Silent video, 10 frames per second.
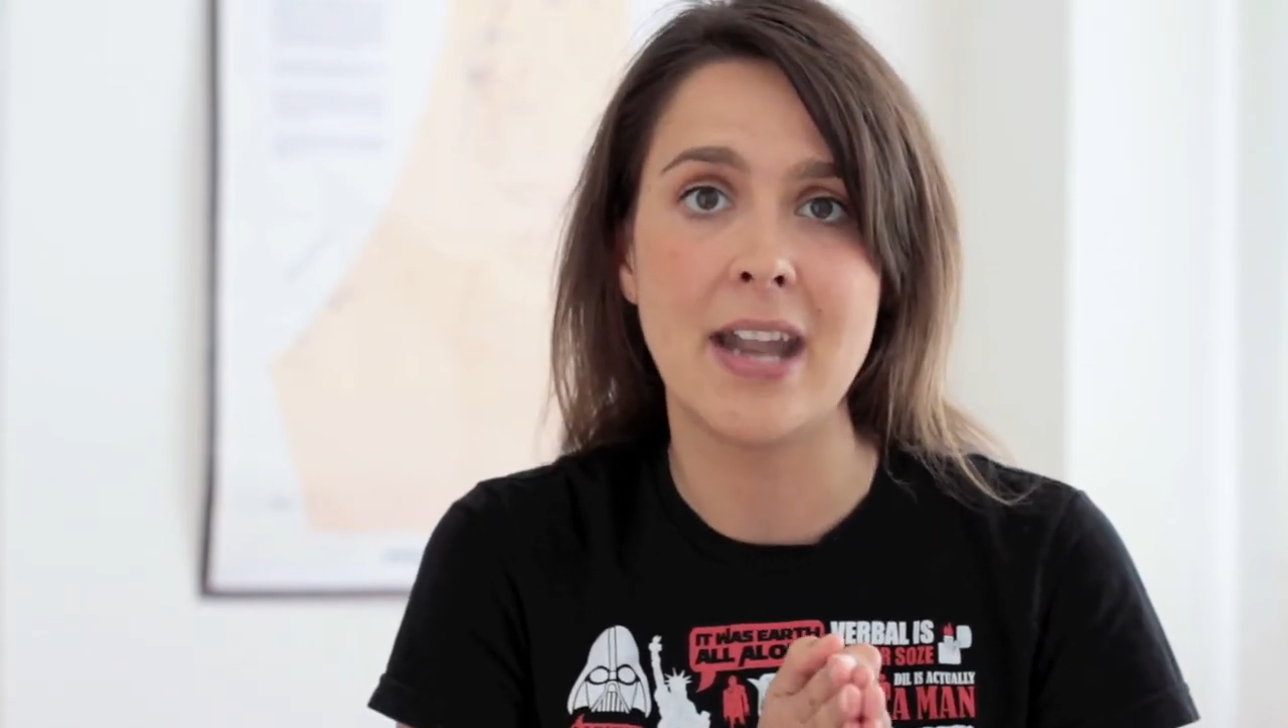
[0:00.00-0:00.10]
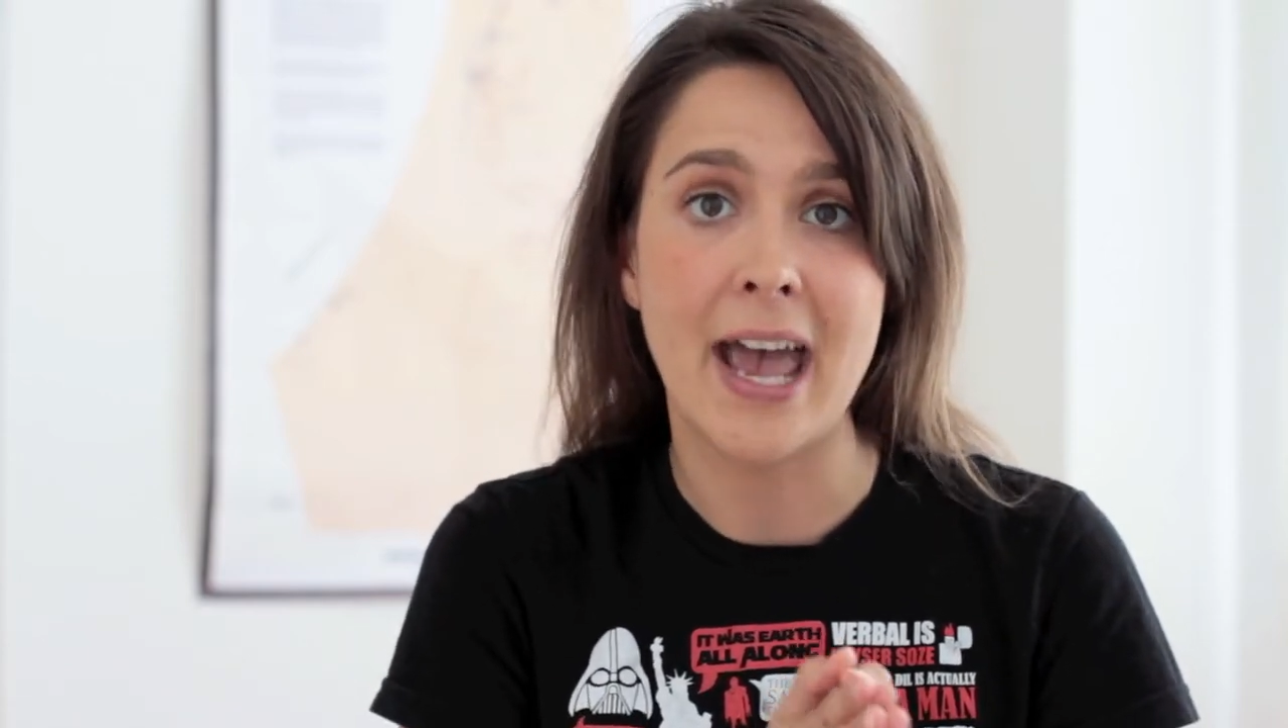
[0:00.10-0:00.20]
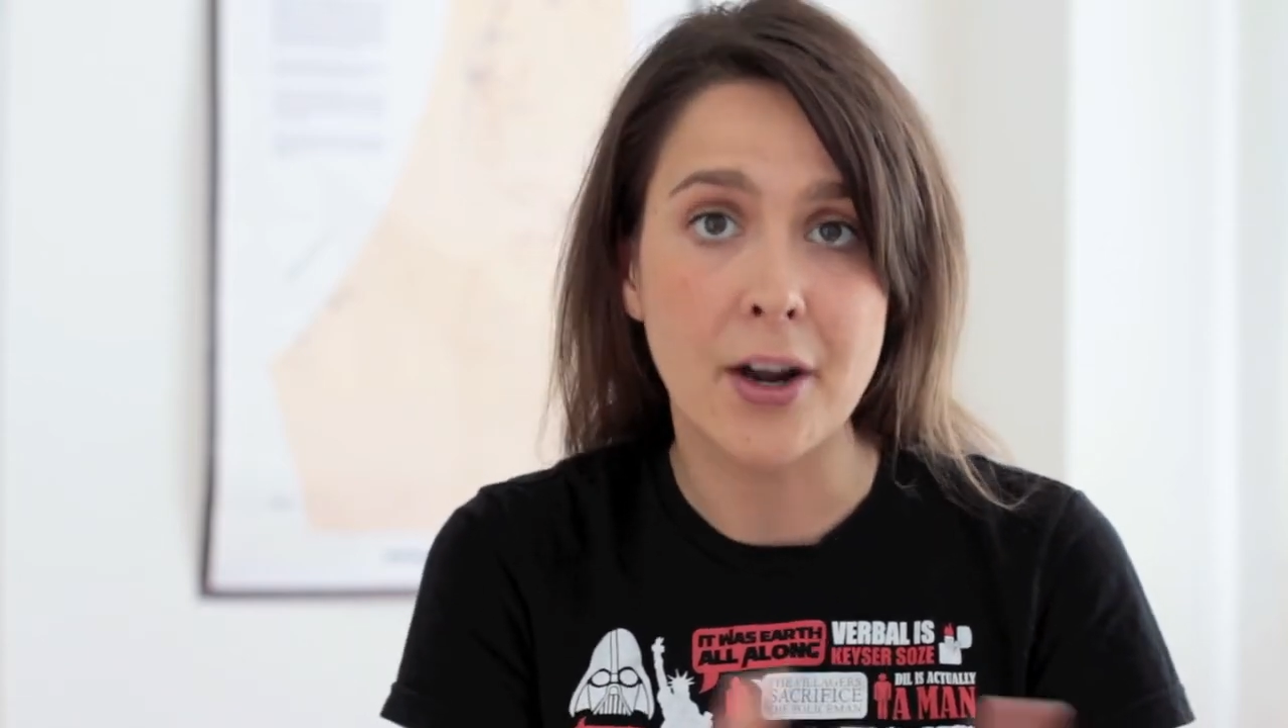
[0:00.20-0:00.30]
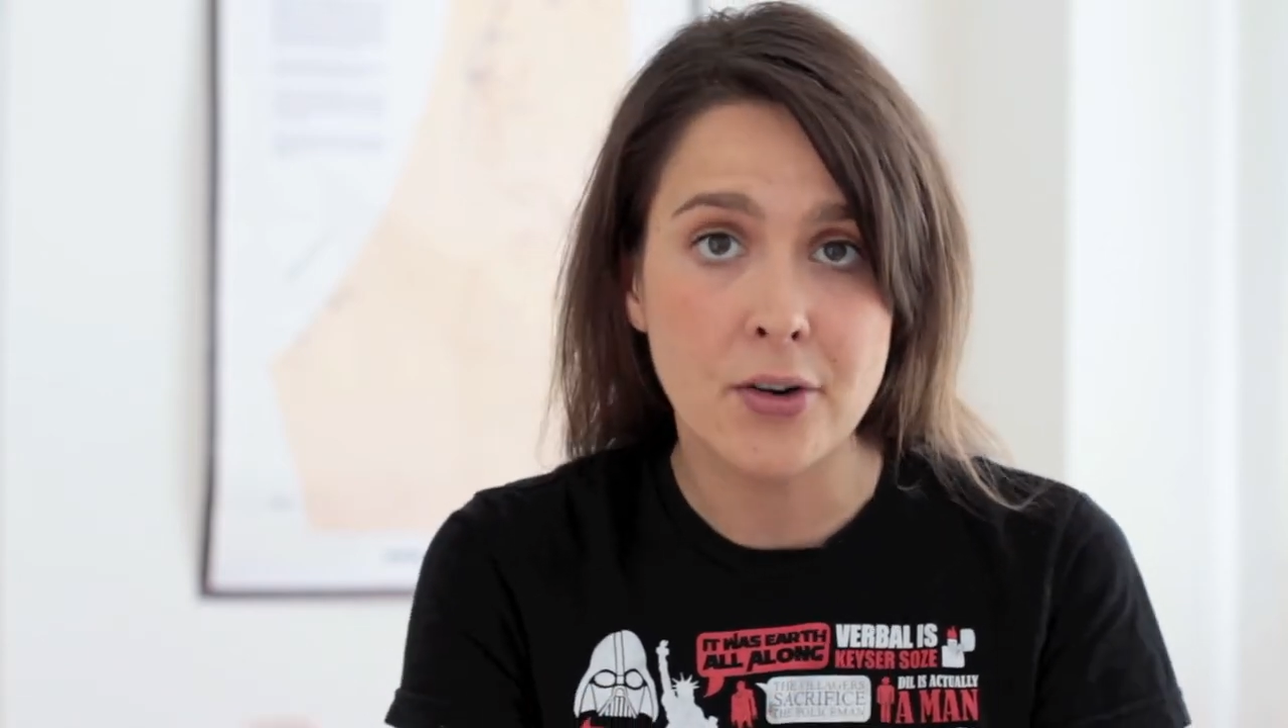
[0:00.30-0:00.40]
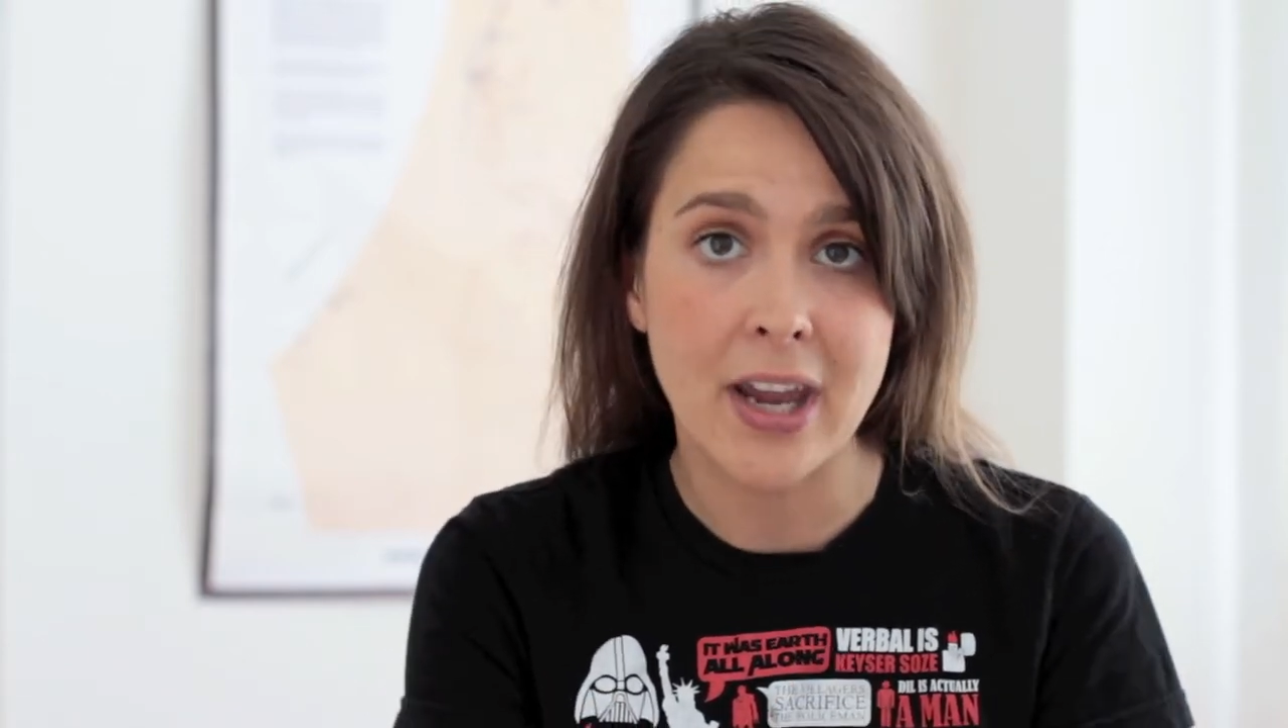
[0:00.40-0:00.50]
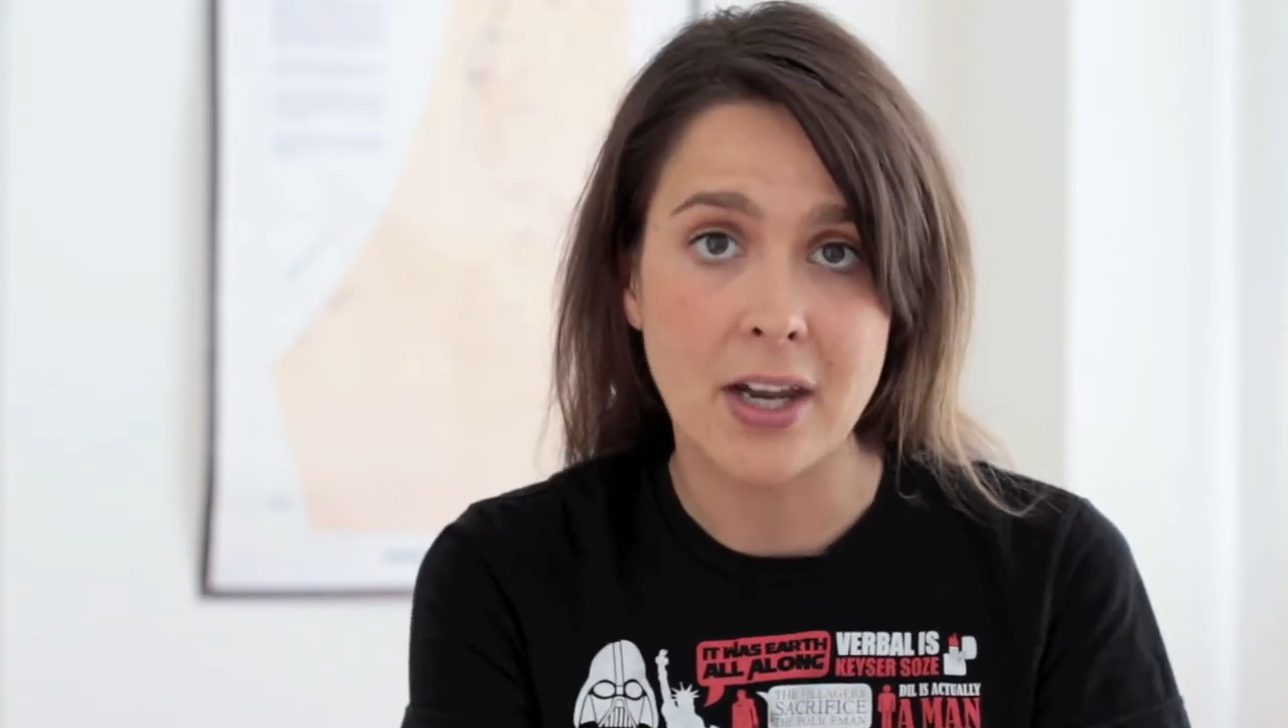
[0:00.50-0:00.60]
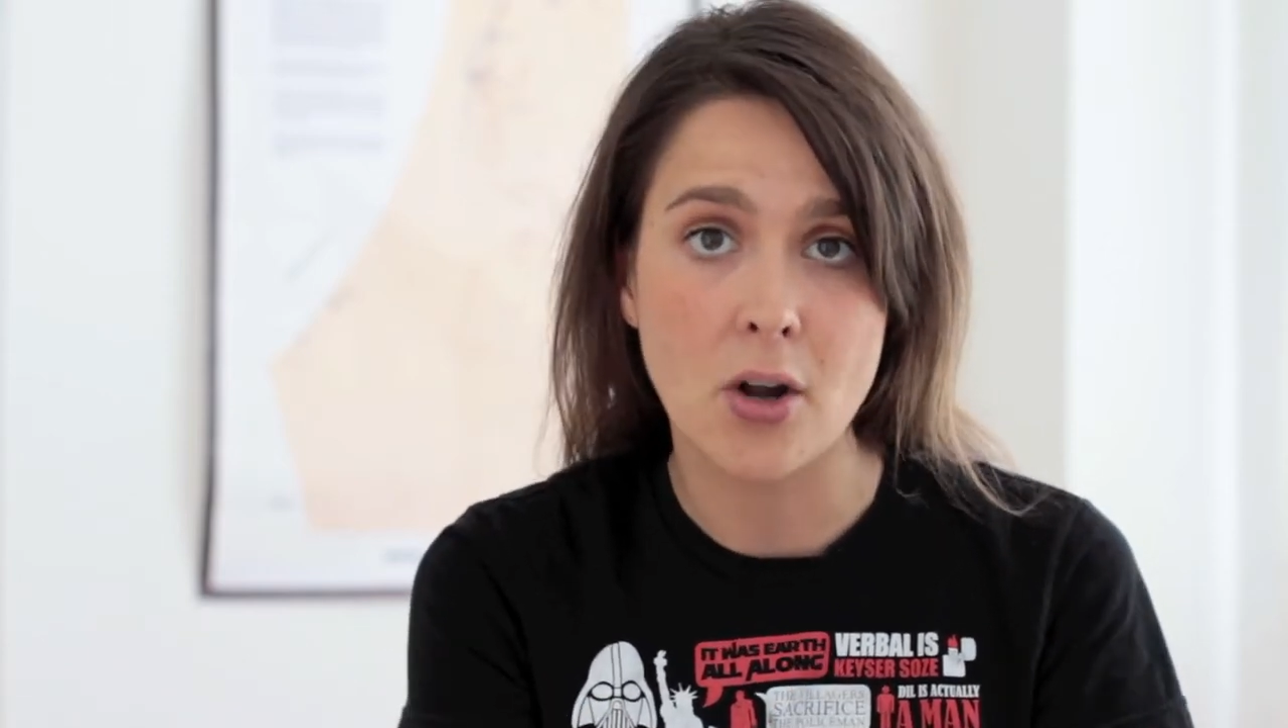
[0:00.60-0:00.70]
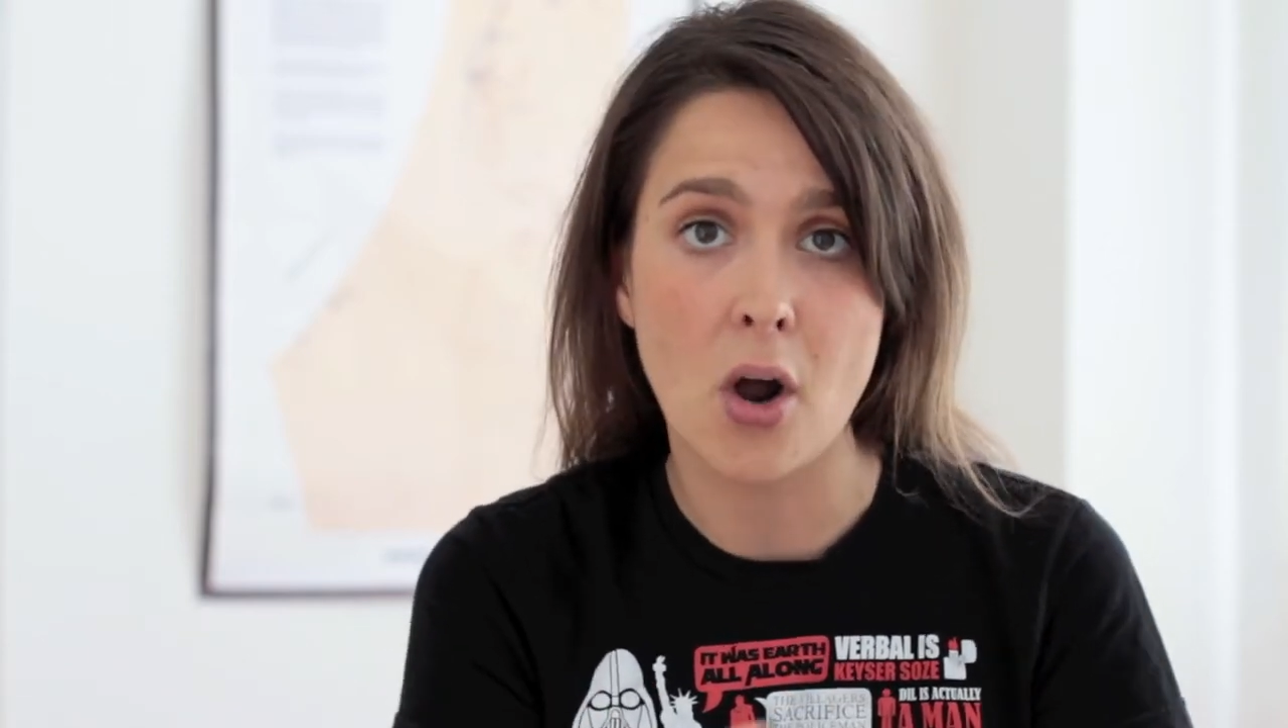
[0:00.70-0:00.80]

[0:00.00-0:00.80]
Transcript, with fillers: aggregate